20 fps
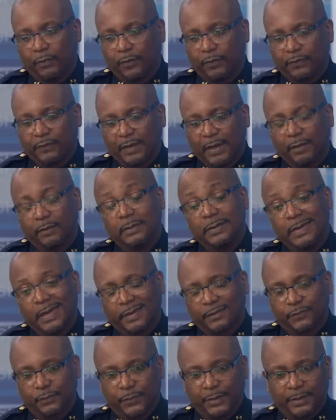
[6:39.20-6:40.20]
those out
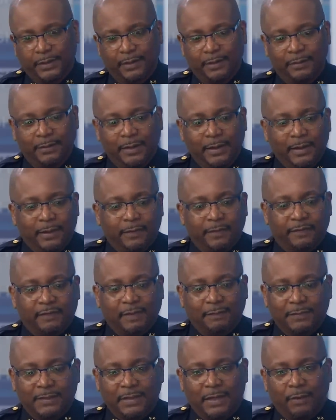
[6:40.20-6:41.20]
next weekend. There's
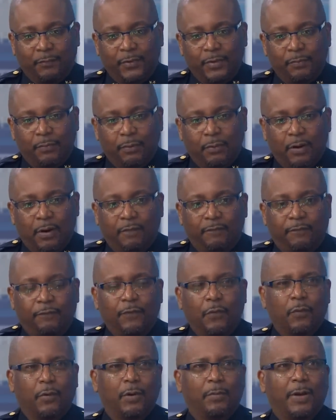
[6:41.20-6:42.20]
something that we brought
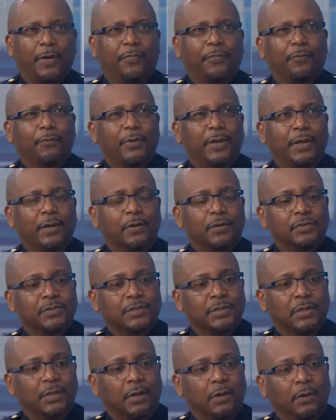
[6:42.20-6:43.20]
forward about three years
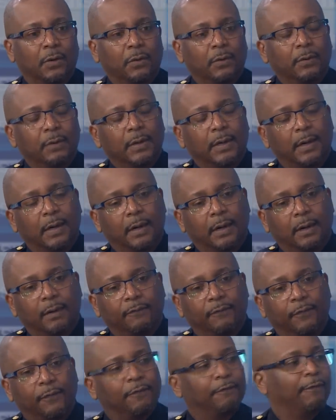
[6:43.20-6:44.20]
ago uh,
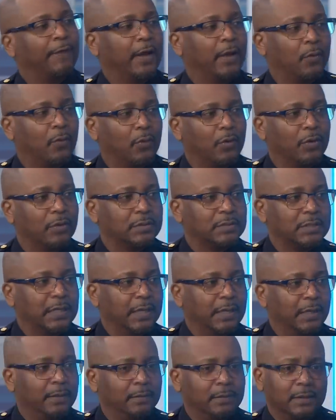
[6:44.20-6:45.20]
for the fireworks.
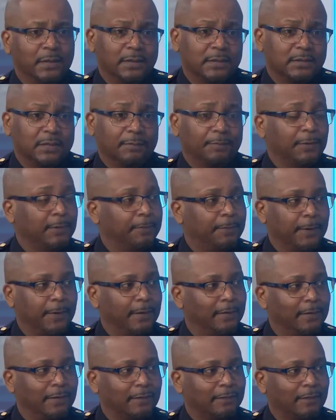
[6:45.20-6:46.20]
And simply
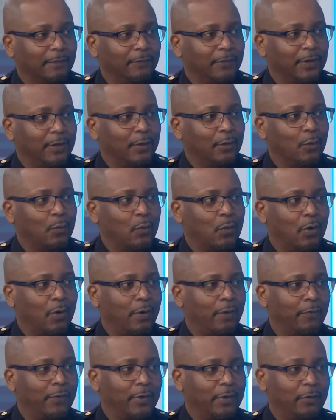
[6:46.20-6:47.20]
put, it's a video
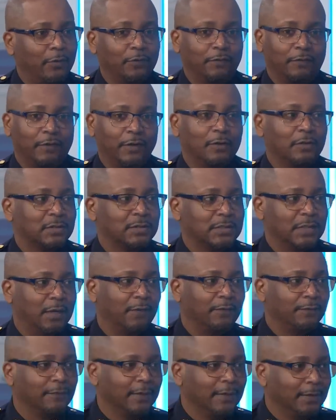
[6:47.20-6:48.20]
wall that you see
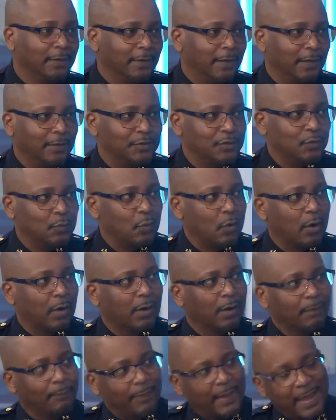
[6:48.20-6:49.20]
yourself as you
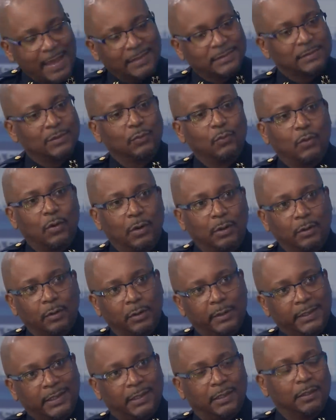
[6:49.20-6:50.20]
walk past the wall or
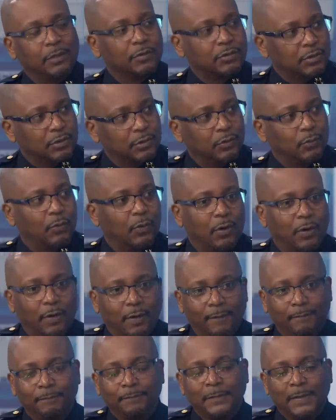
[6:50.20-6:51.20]
get close to the
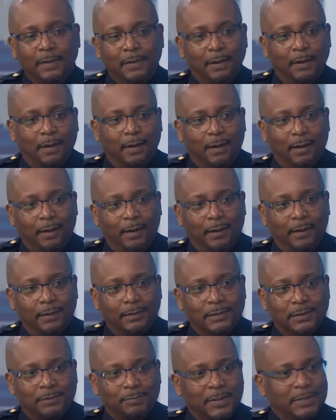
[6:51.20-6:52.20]
wall. Uh,
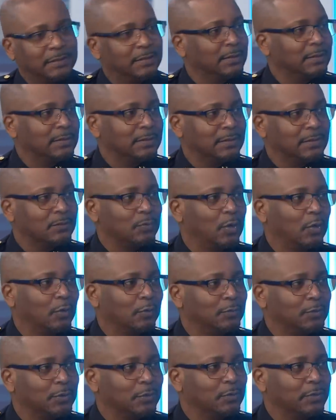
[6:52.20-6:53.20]
it just basically says,
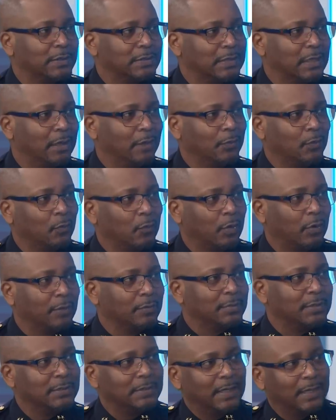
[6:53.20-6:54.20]
Welcome to Greektown or
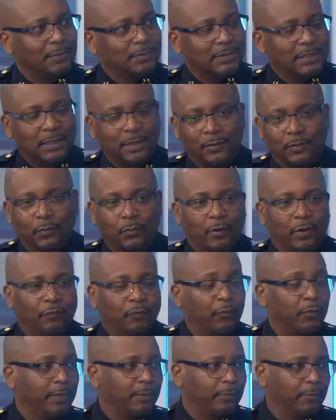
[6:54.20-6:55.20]
Welcome to Downtown or
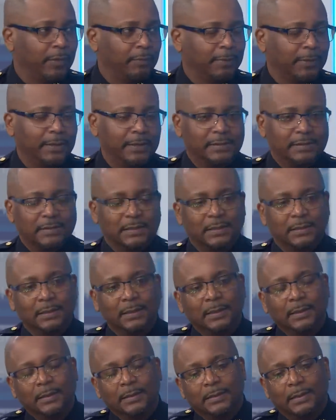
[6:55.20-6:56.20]
wherever we, we place it.
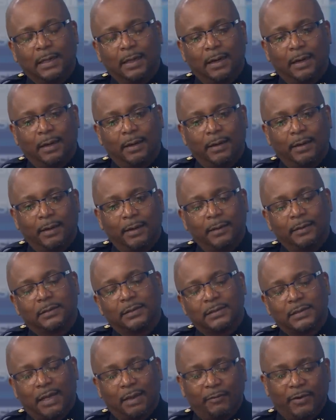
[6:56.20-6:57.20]
Uh, at
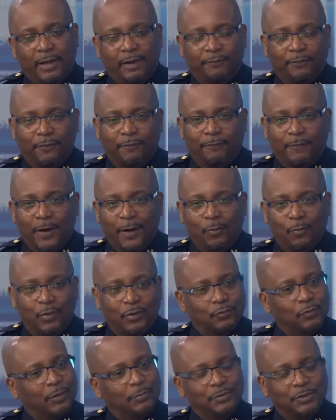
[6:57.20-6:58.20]
the time we had it for the
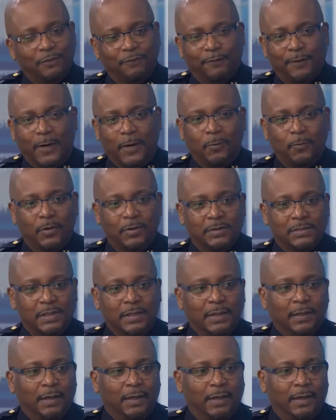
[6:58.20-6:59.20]
fireworks, Welcome to the fireworks.
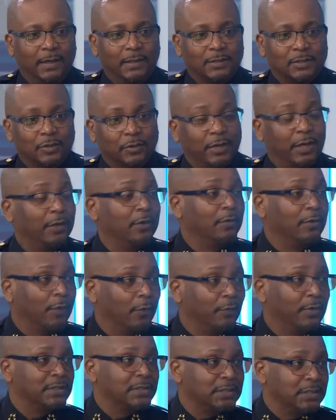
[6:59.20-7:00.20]
Uh, it's so that you know
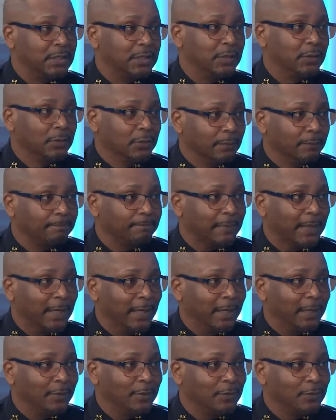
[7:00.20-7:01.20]
see you
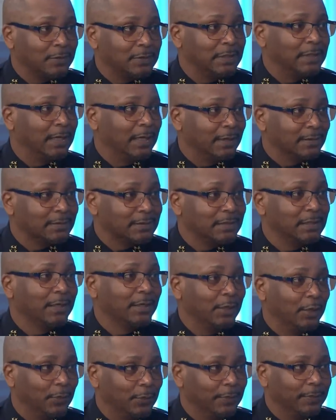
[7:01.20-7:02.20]
and you see us
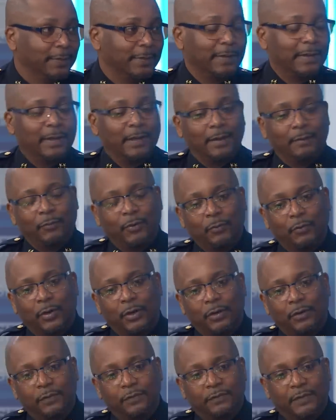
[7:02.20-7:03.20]
seeing you. And we
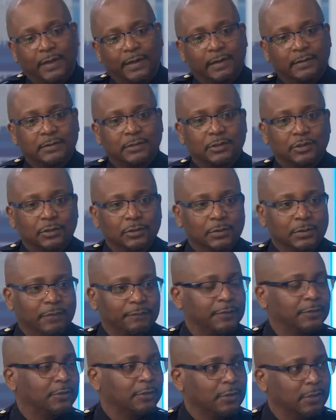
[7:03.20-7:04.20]
want to use that as a tool
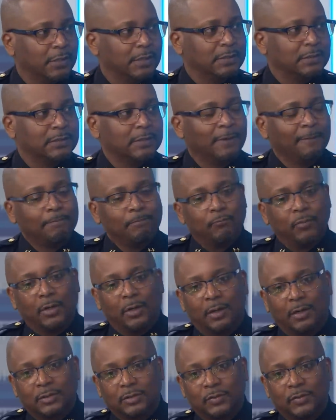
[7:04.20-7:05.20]
of deterrence, but
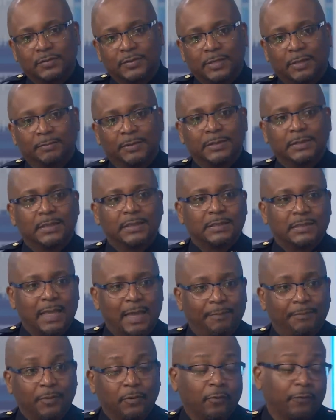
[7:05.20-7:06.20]
also if something does
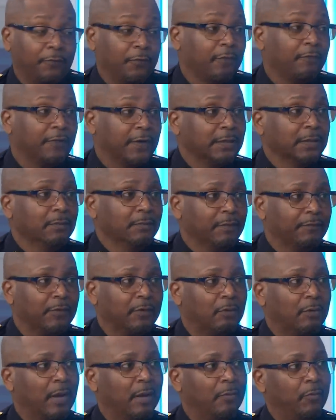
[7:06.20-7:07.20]
happen or if you're a victim of a
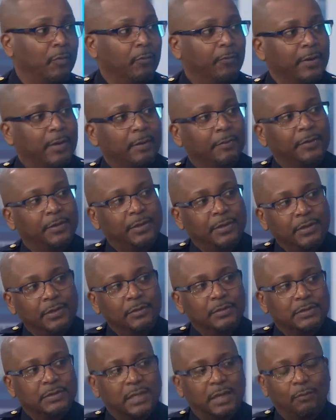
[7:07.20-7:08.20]
crime, we'll be able to
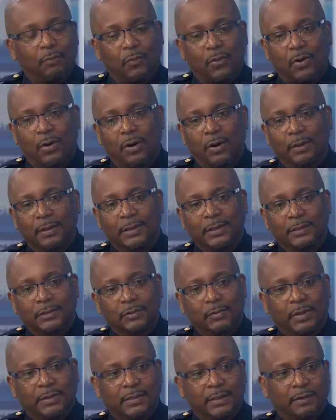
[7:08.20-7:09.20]
use that wall
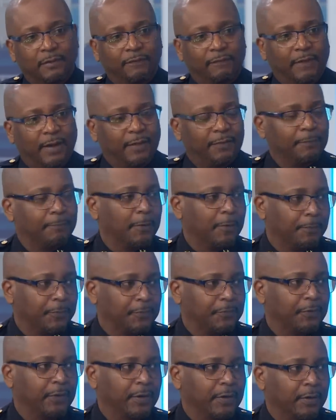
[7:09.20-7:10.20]
to identify the
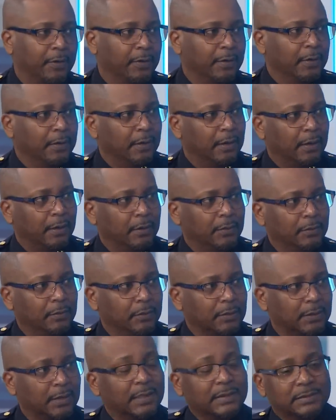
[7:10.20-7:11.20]
perpetrator uh, who
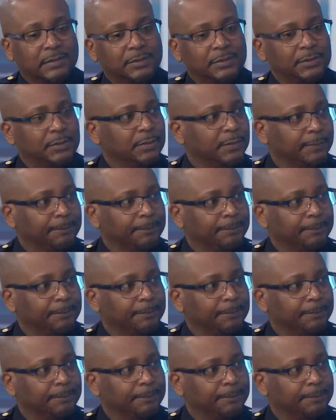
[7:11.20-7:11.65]
accosted you.